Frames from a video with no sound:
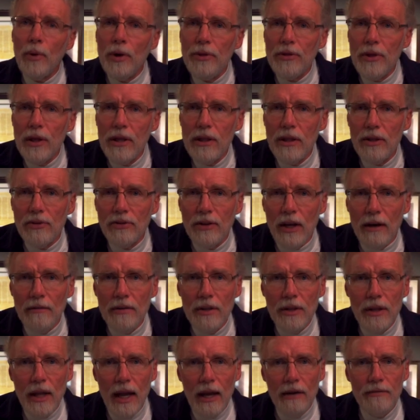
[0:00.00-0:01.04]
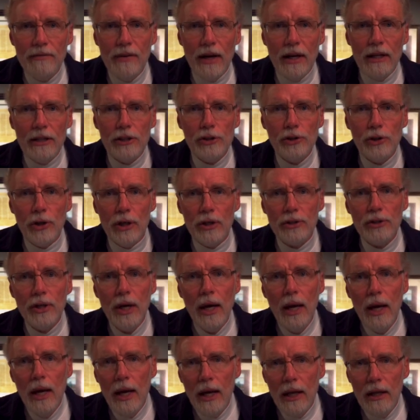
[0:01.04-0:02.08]
within the Seventh-day Adventist Church
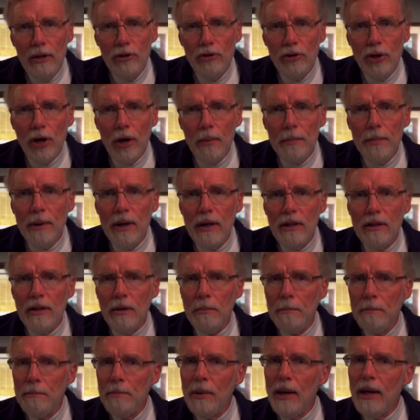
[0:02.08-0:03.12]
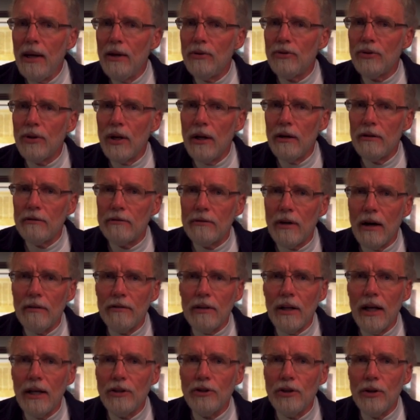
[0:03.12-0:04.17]
interpreted the beast in
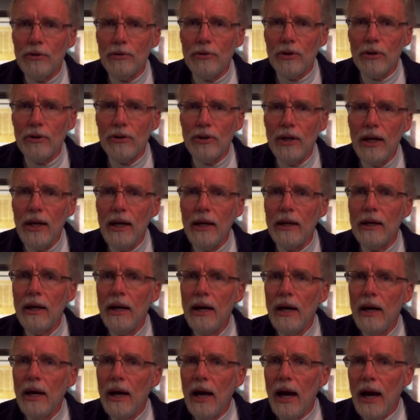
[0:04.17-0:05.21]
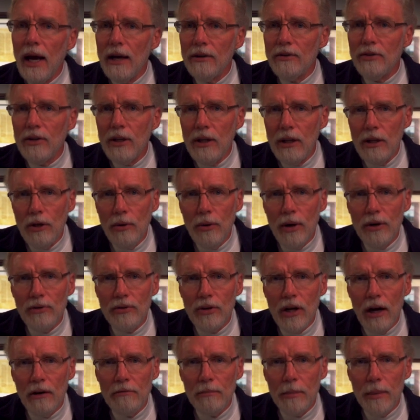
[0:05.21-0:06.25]
Revelation thirteen as the U S
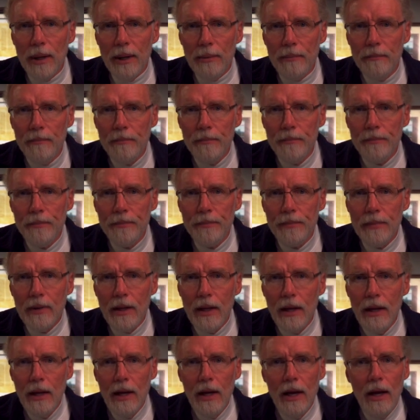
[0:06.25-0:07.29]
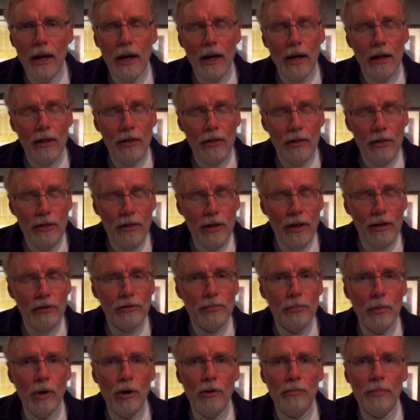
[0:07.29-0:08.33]
government.
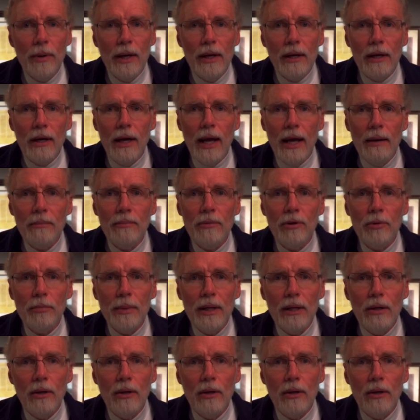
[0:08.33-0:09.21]
This movement came to be